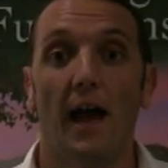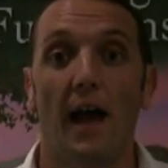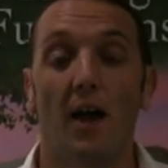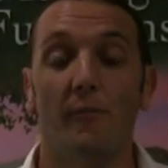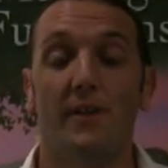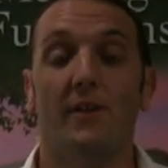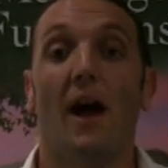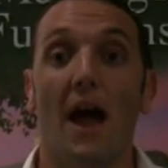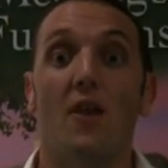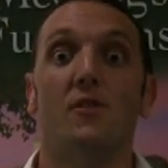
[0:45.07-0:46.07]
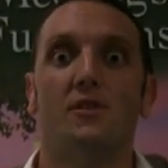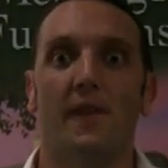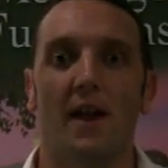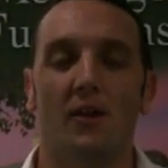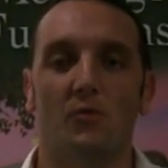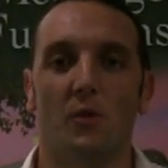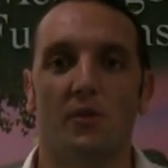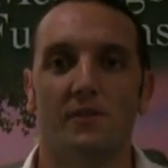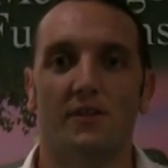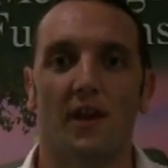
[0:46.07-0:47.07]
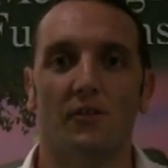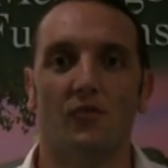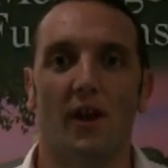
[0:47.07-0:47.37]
I've been doing hundreds of hours worth of sales